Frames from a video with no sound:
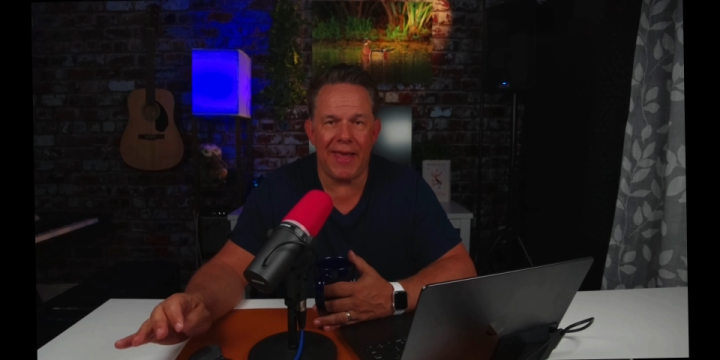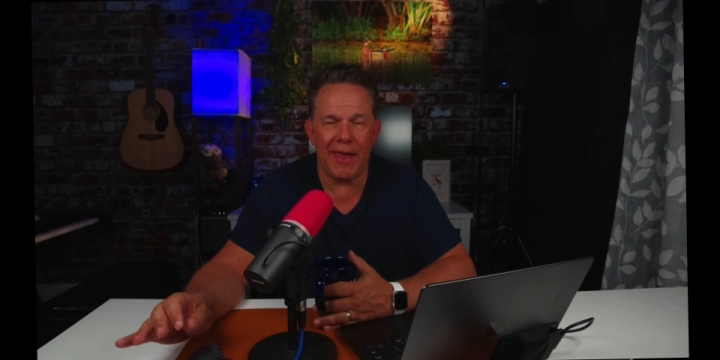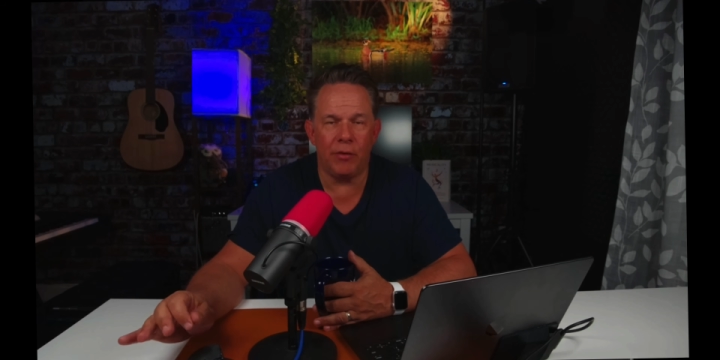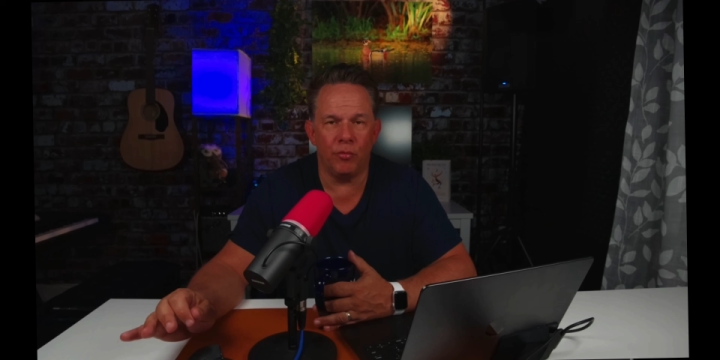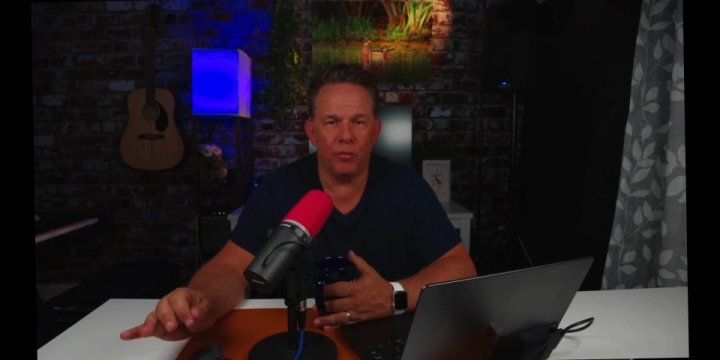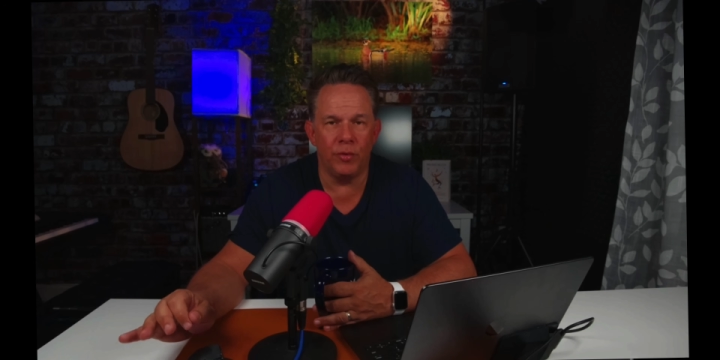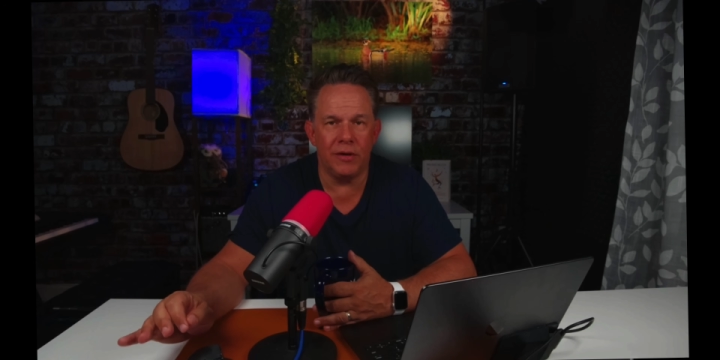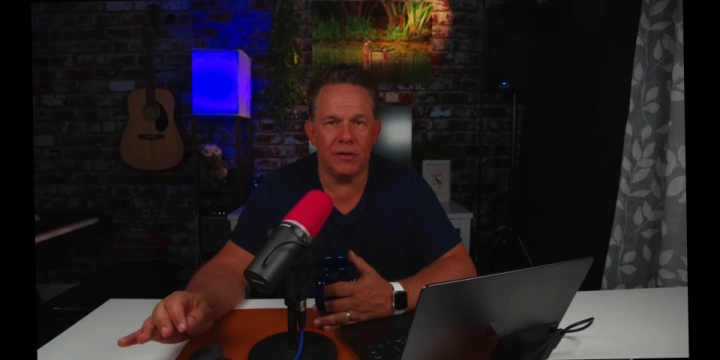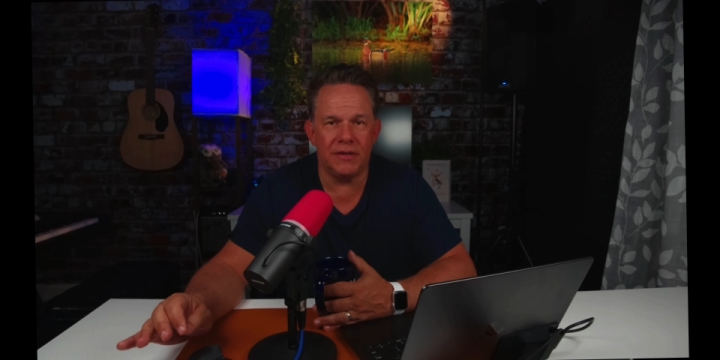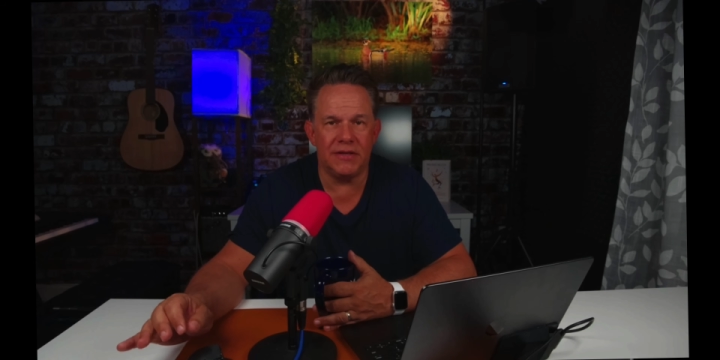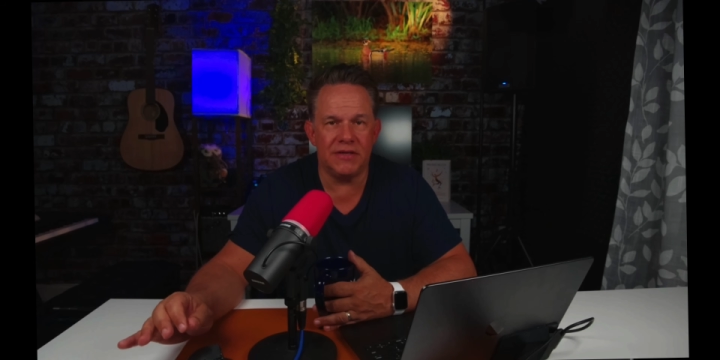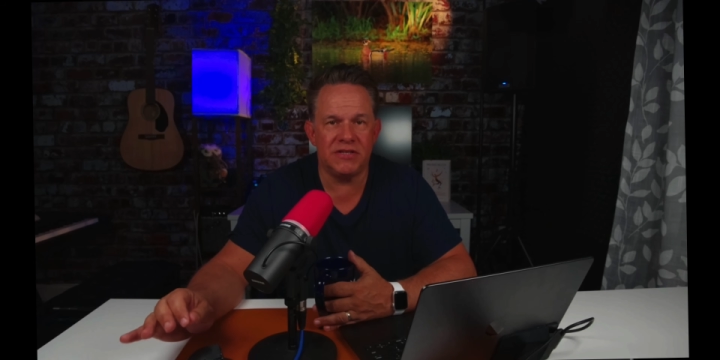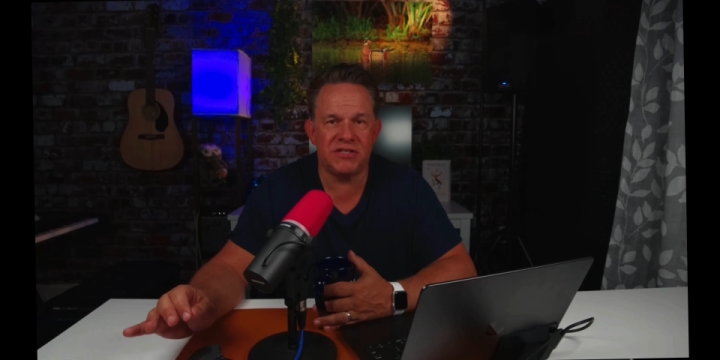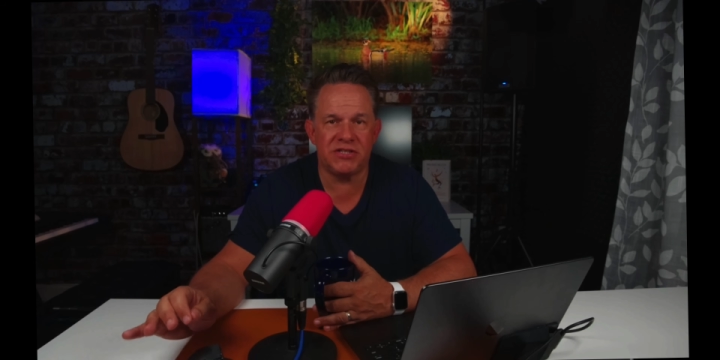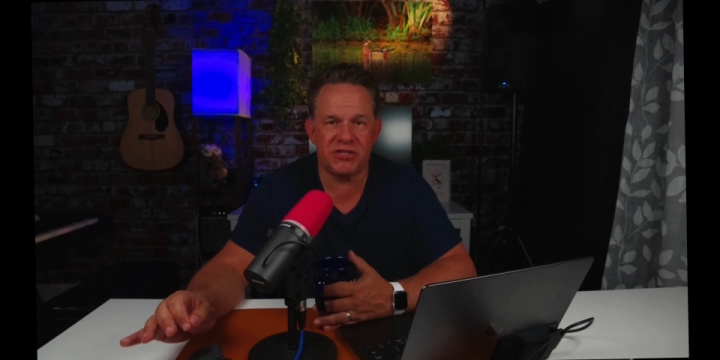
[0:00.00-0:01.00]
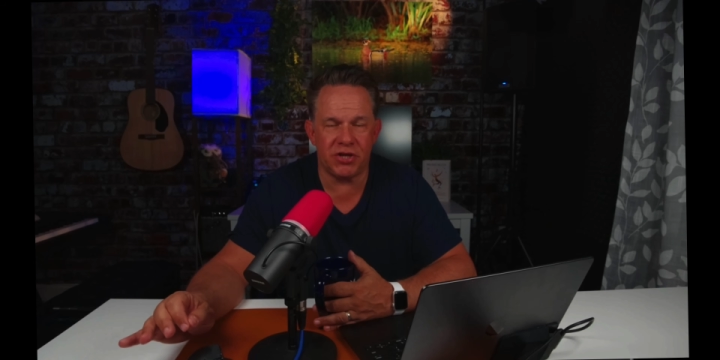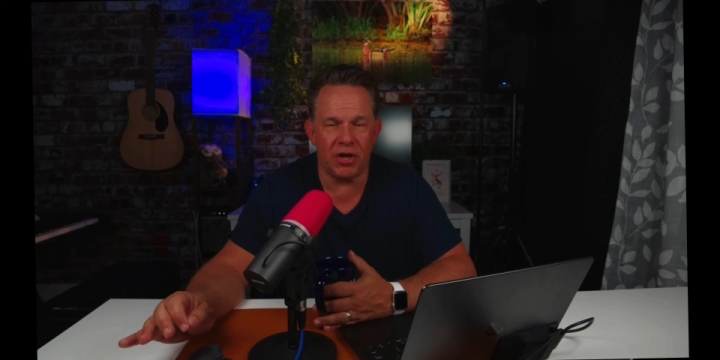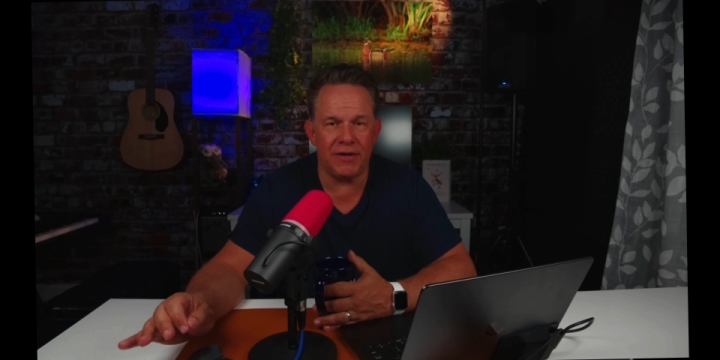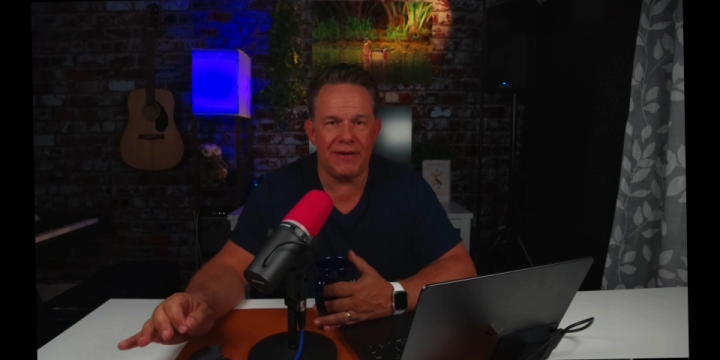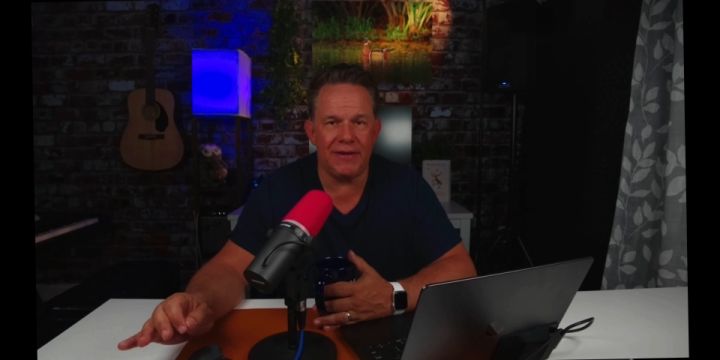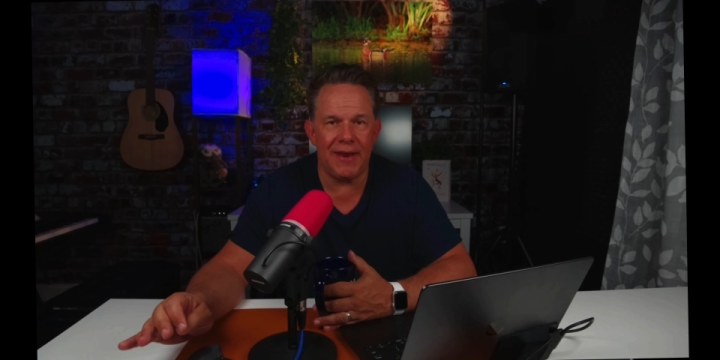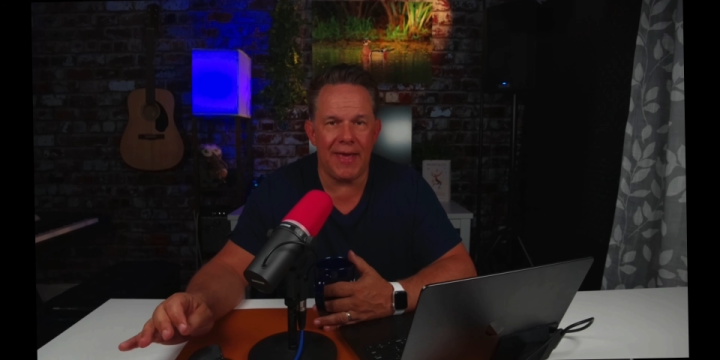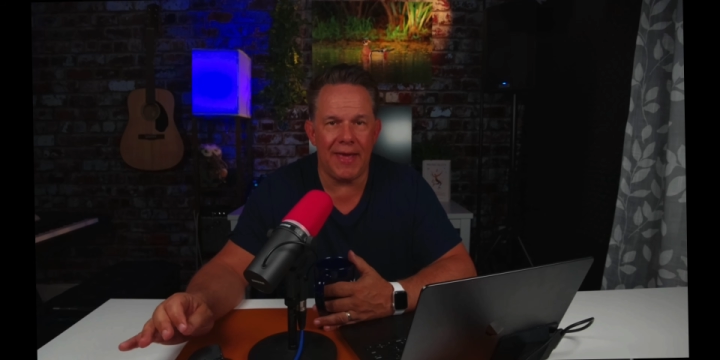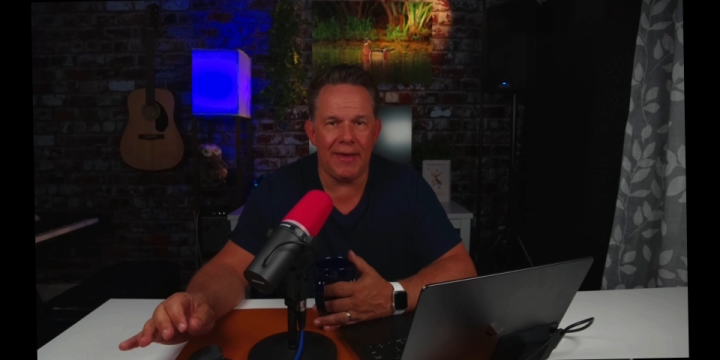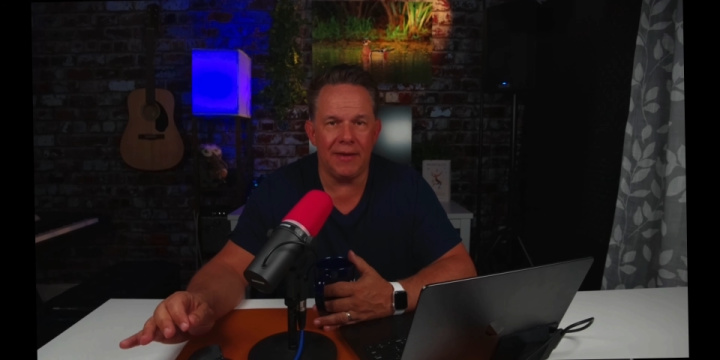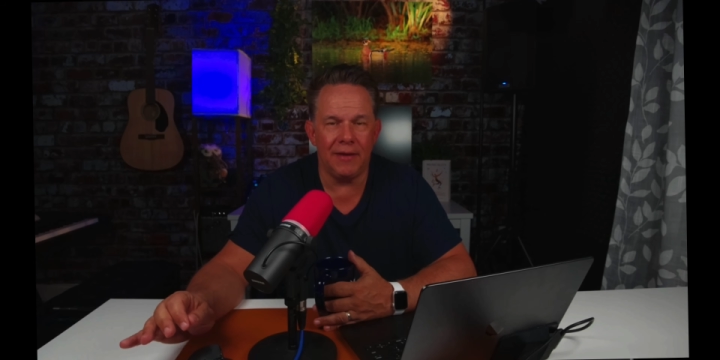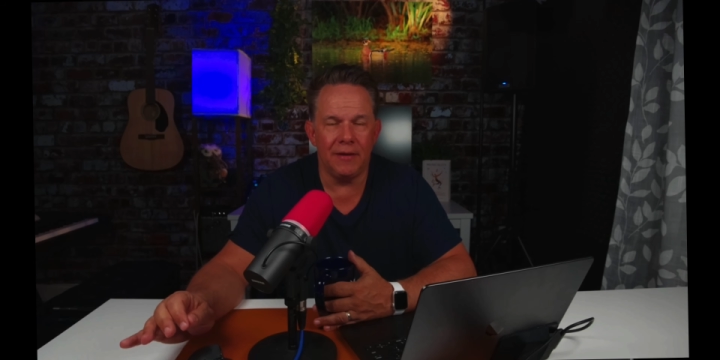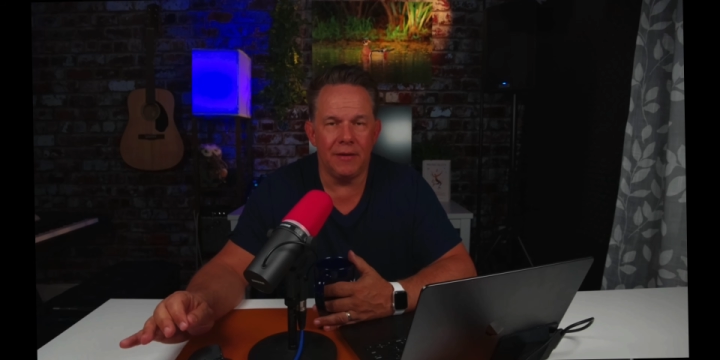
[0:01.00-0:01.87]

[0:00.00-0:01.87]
a really sunny day,